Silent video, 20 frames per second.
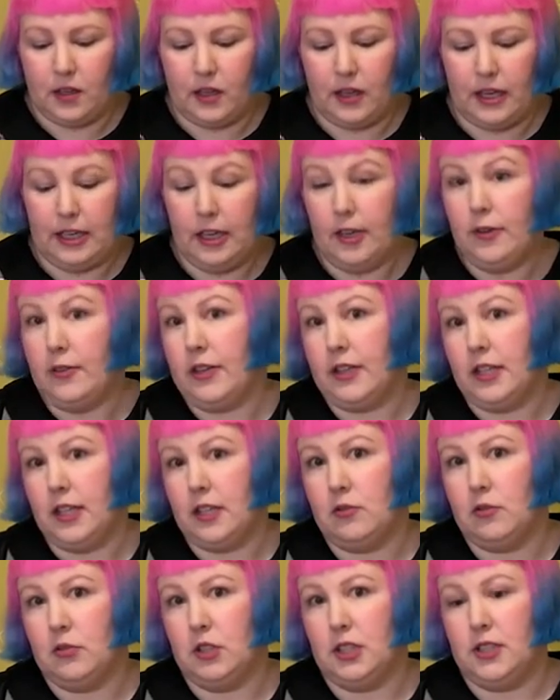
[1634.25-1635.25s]
And I found
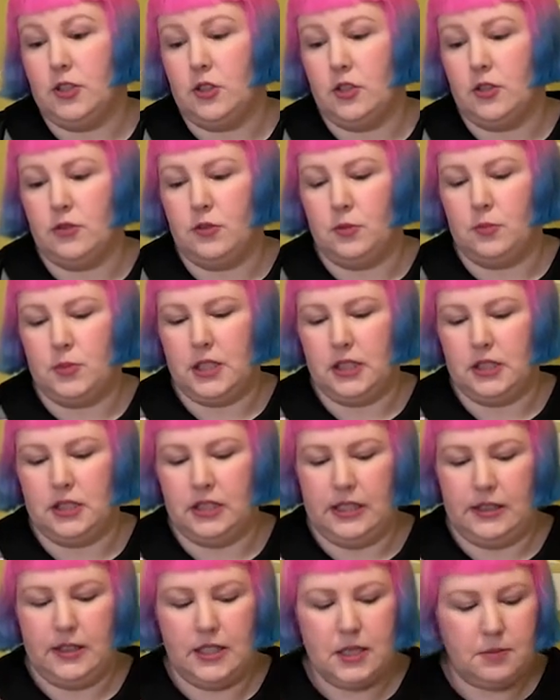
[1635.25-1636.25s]
that really useful,
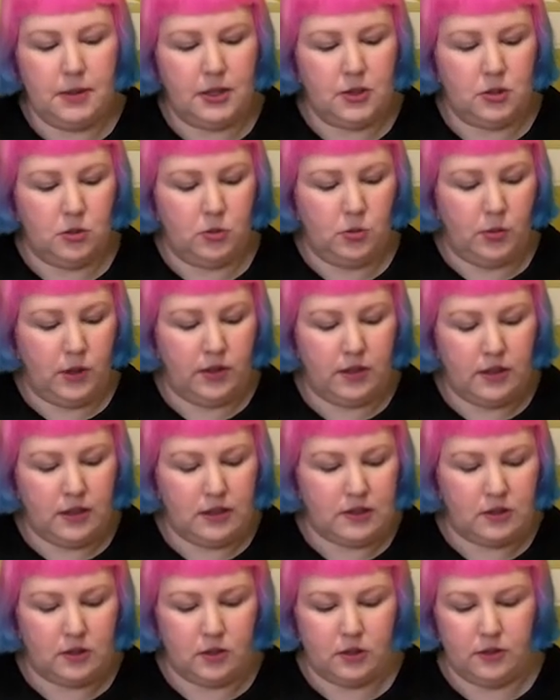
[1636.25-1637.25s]
particularly in this puzzle with this
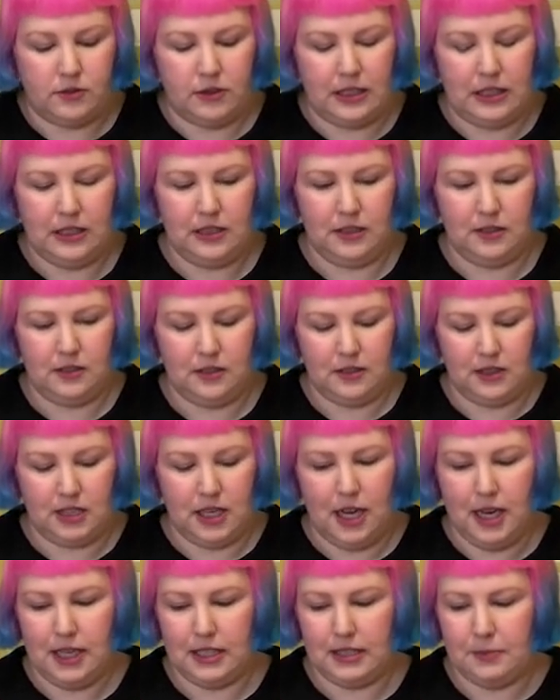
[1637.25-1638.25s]
sort of
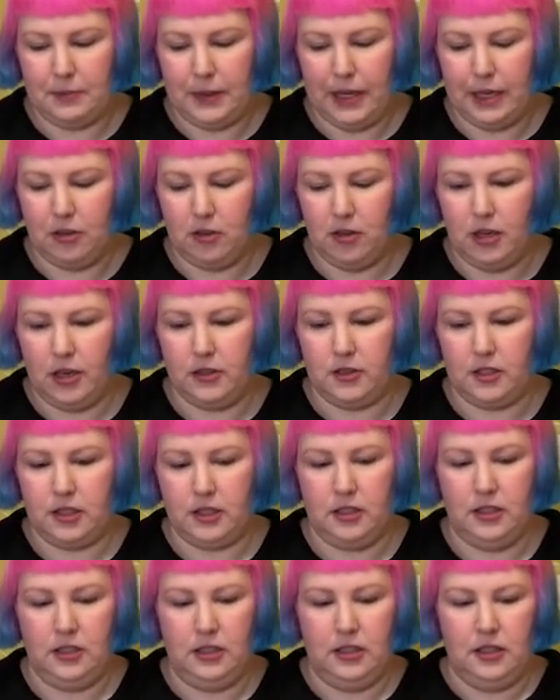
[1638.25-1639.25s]
dark background
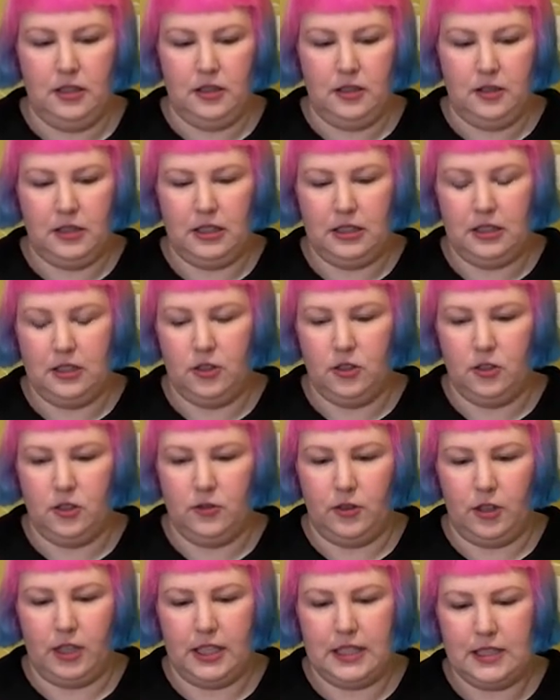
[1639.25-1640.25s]
and, you know,
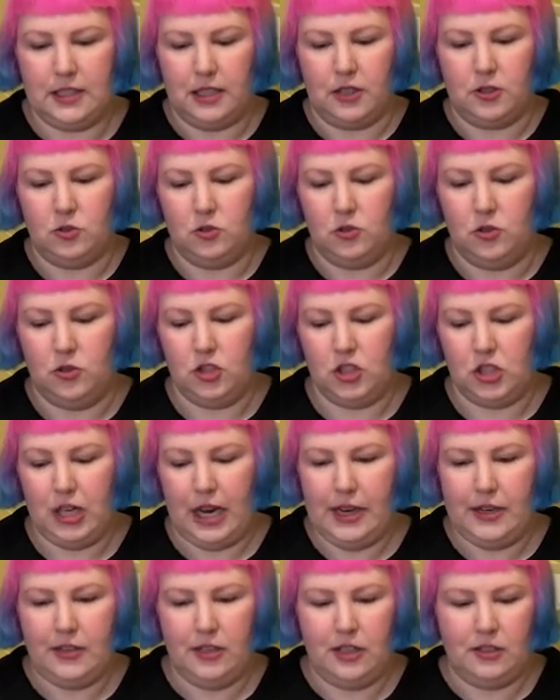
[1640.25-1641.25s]
very subtle
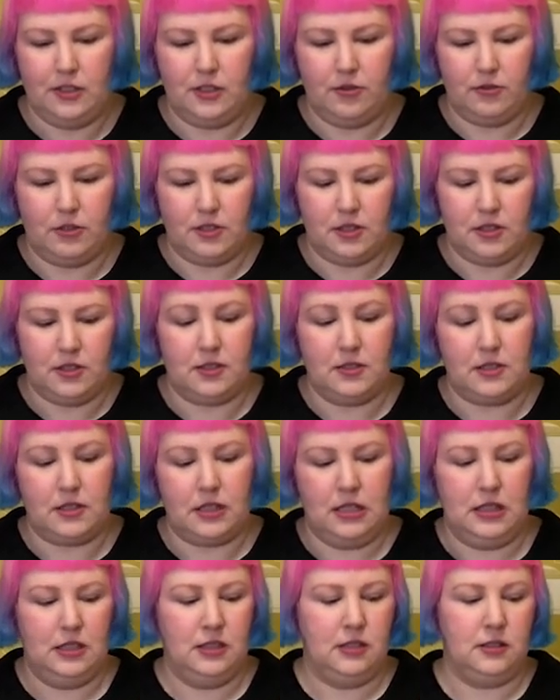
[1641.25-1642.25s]
shade differences.
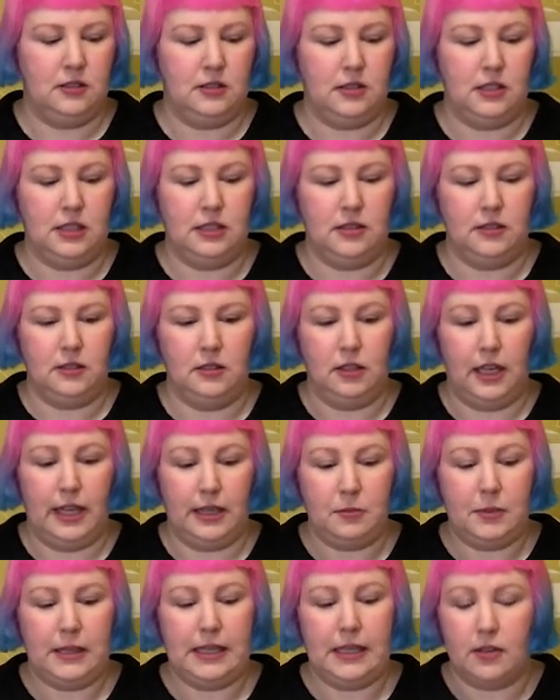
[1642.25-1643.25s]
The
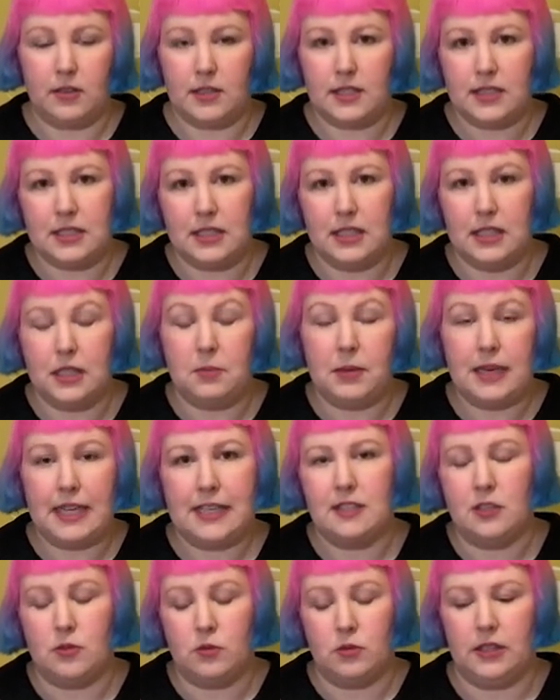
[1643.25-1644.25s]
like being able to see the
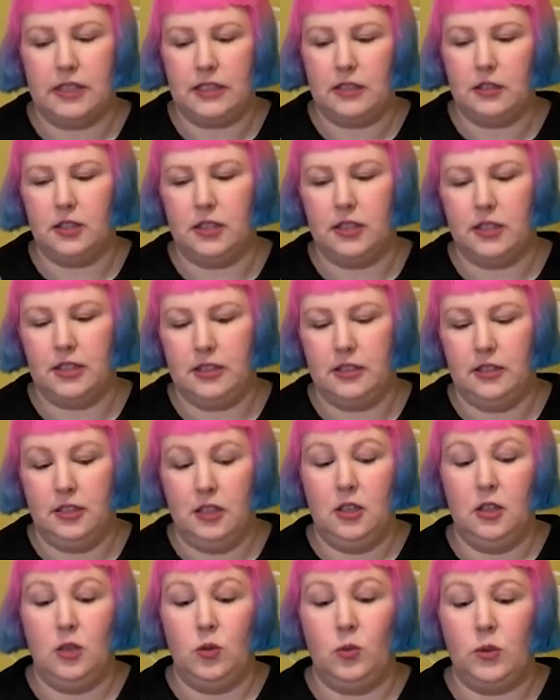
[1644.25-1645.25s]
pieces really clearly
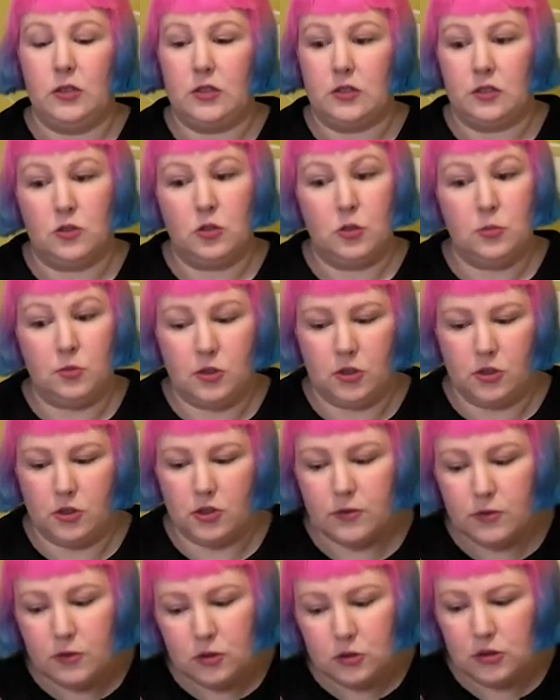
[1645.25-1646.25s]
was super
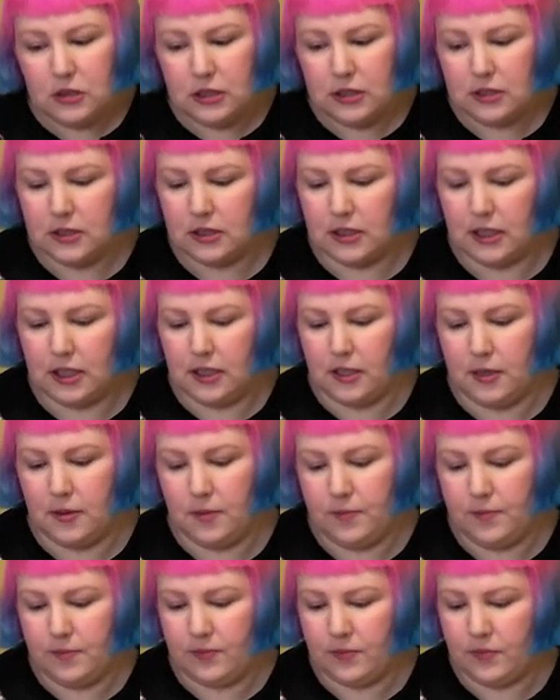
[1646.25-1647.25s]
useful. So